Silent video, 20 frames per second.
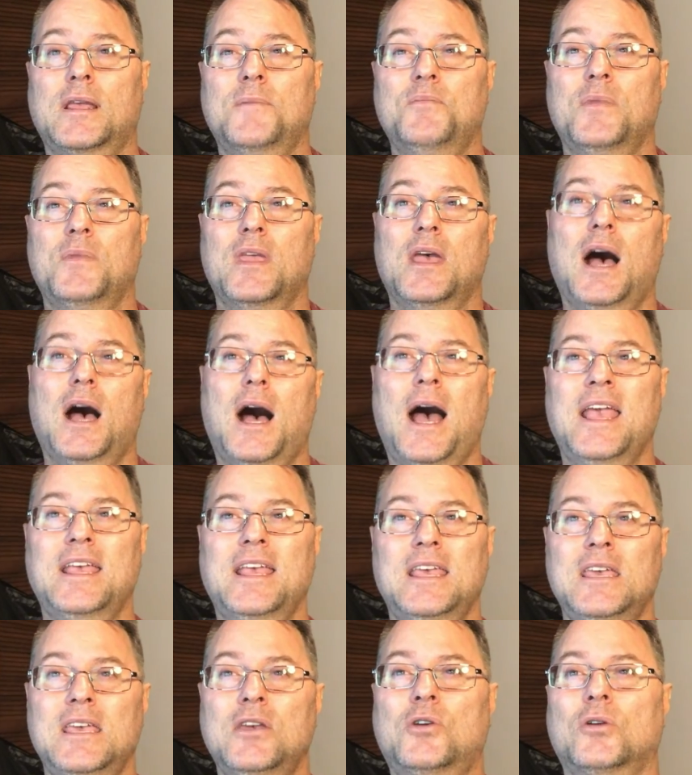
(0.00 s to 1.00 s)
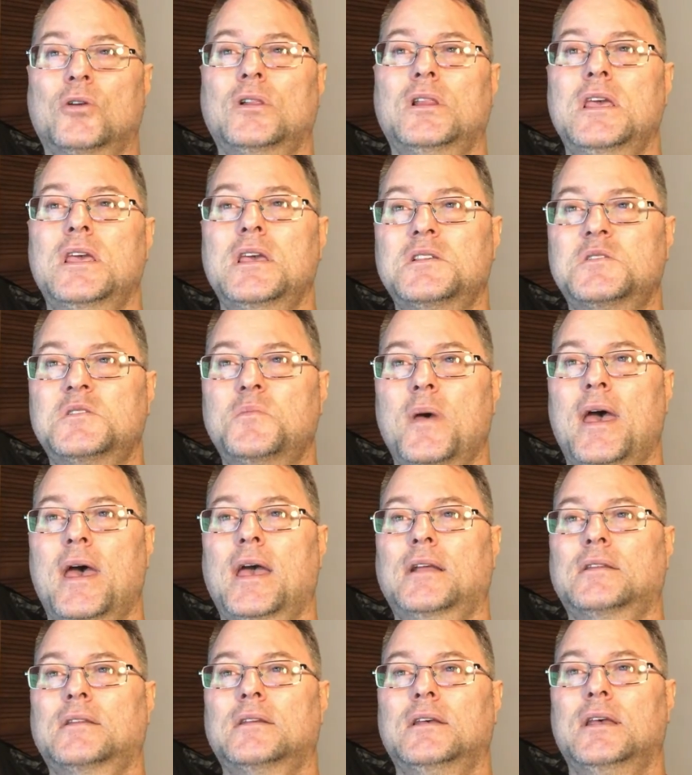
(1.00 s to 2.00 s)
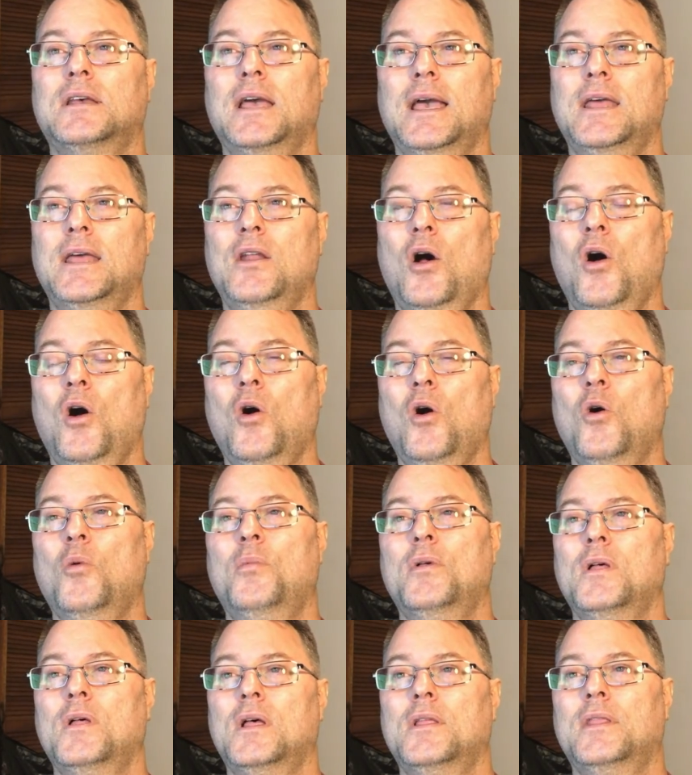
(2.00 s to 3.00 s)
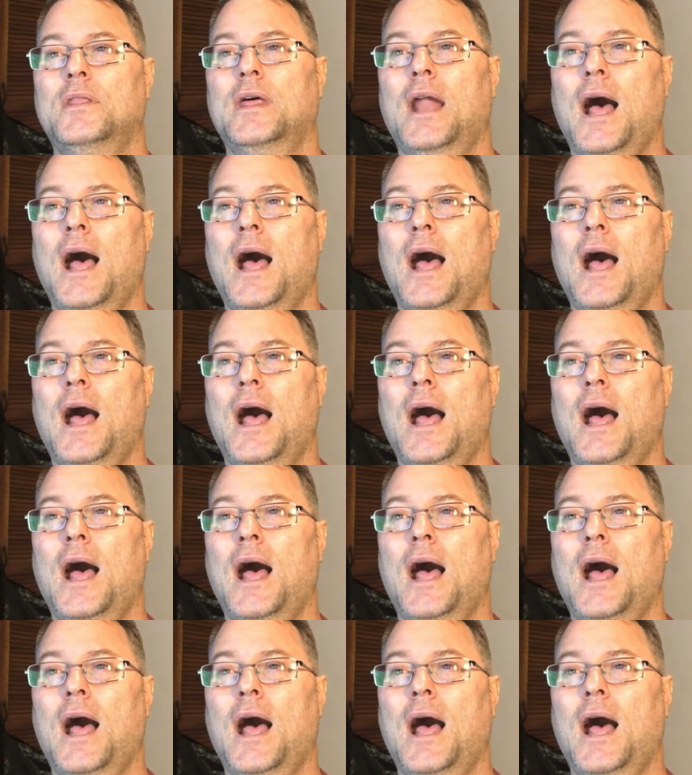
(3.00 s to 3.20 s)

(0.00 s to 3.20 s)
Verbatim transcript: and hope that I will in no way be ashamed,